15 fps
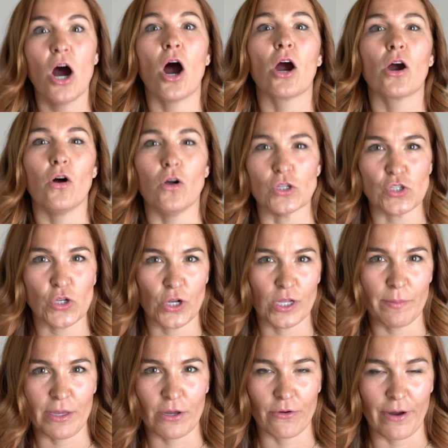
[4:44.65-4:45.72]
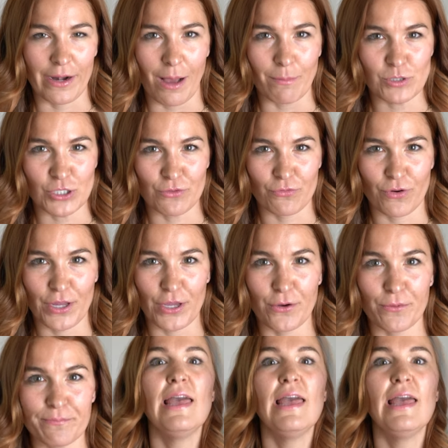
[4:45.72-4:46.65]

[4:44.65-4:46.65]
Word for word: are also gonna be a great option for you.